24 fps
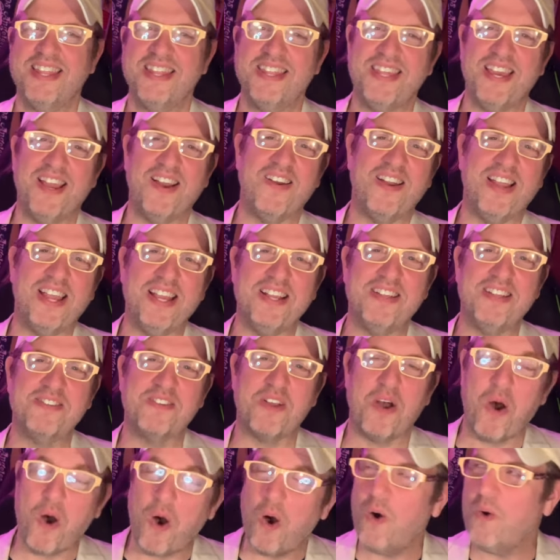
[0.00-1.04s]
There is
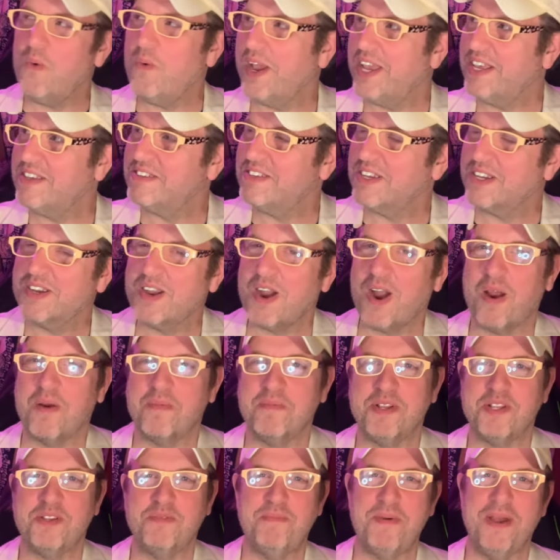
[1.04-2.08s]
always a
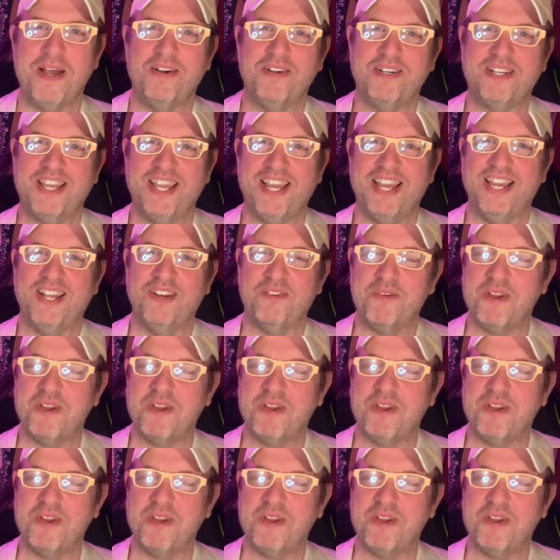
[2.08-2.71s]
garbage pail kid.